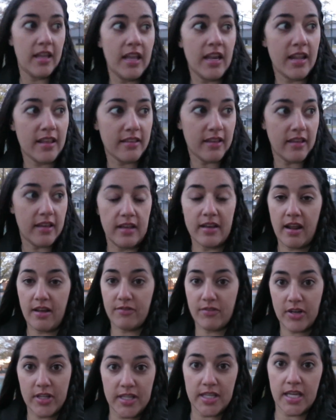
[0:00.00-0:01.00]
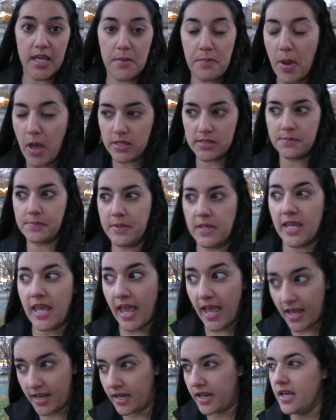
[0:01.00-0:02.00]
anything and everything he possibly
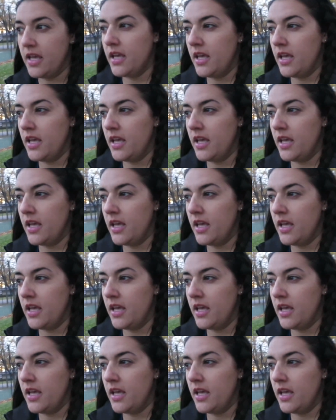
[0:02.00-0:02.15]
can.